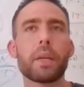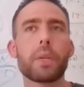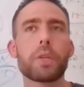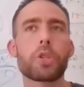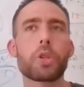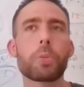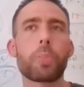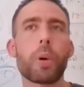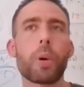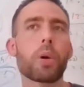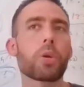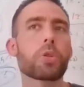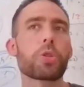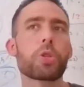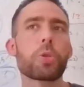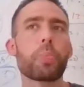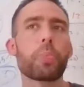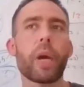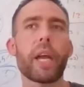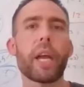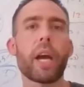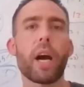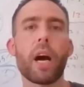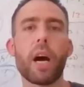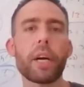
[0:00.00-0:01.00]
supposed to
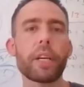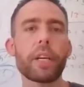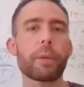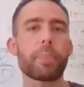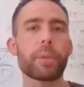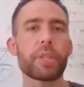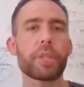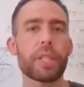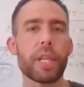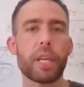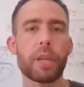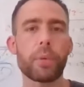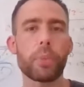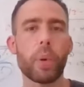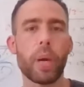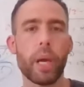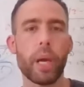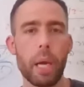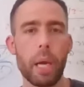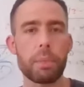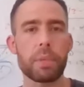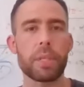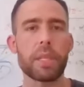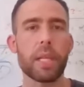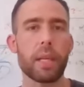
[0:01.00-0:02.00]
pay 100% of what
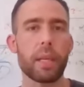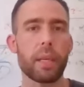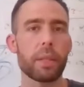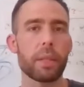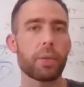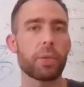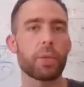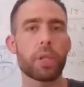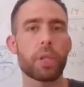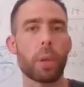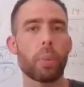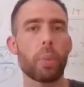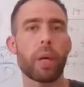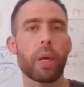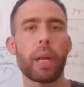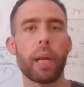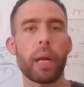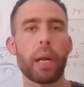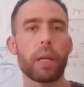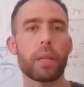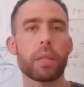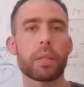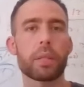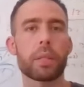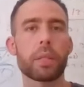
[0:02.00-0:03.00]
I'm sending to someone
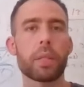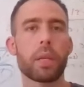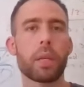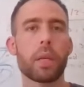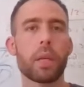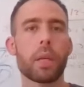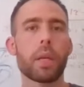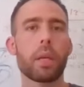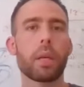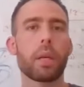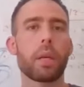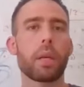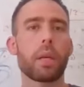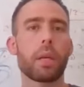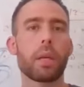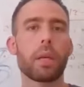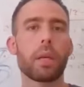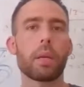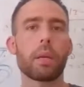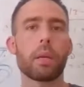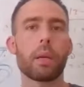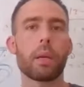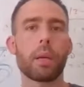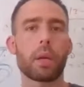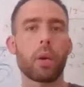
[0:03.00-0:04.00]
else.
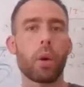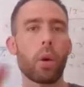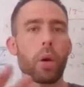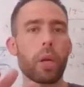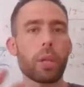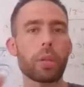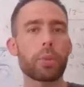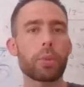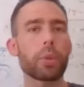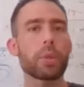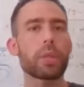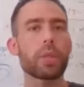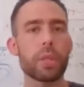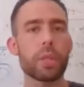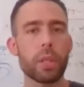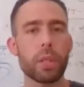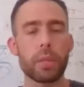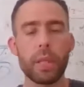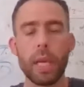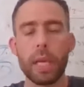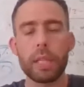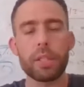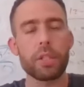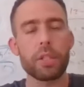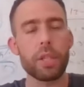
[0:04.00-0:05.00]
According to us,
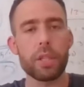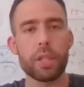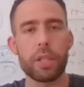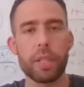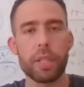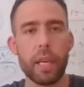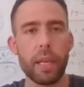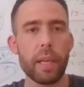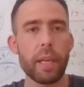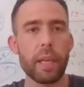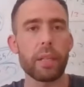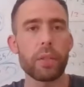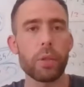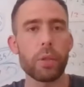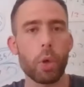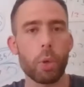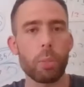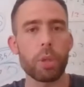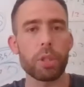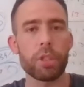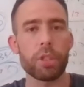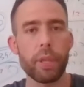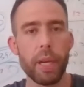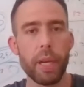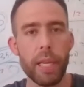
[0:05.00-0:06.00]
that's just sending a
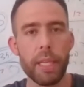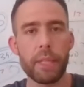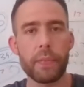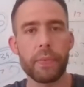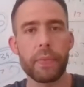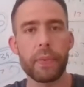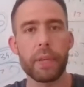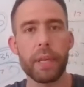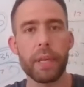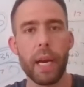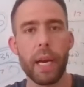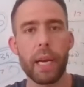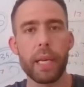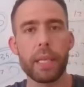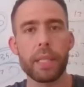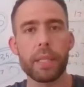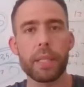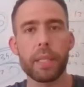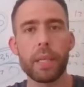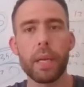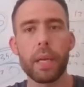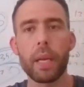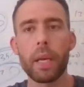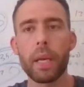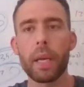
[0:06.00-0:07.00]
normal transfer, guys.
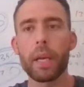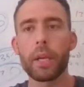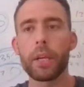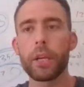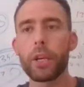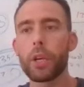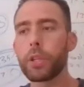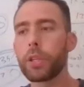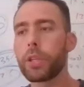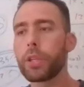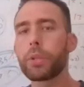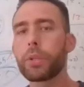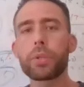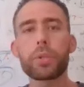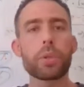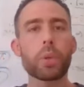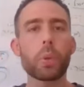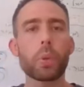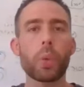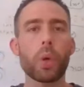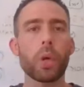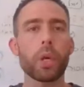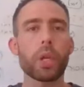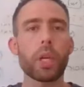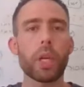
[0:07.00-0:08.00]
You're used to
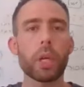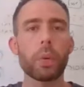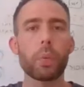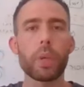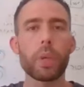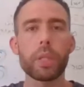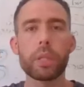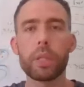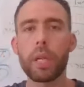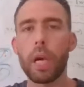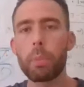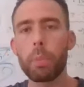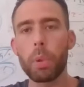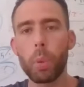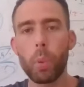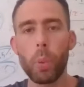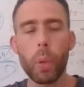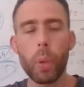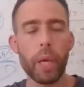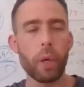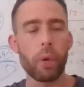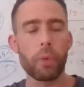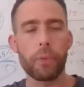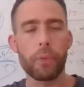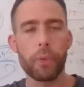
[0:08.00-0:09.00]
working with double
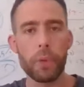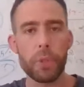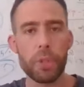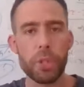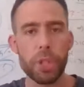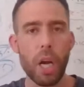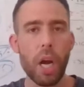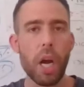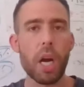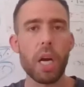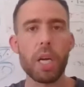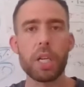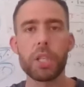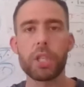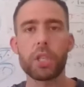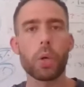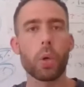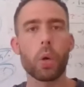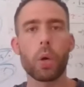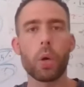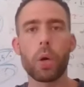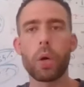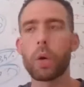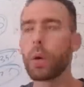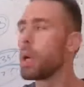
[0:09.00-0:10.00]
way or Forsage
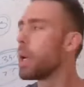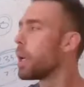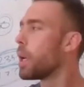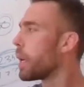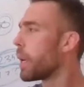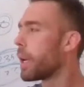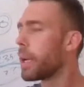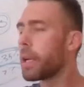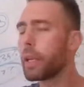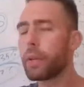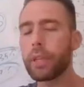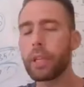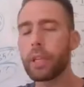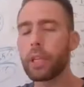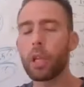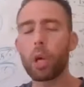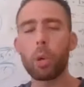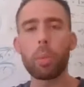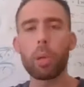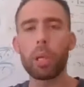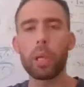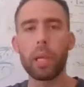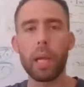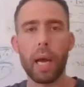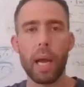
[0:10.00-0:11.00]
or any of the
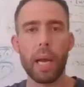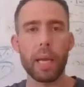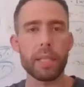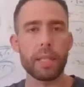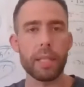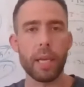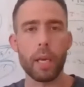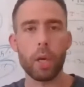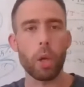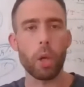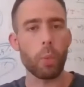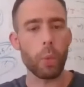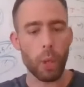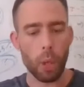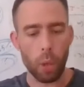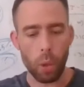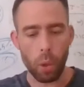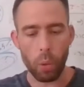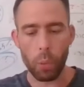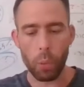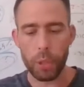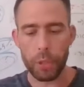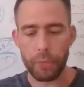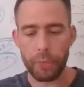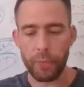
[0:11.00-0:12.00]
global lines that
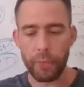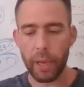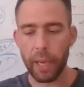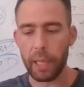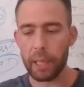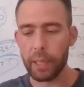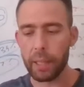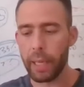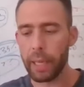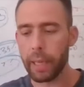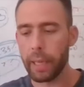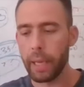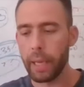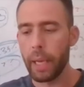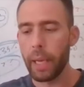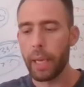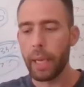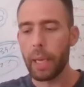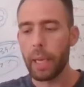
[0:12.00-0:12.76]
always fail. And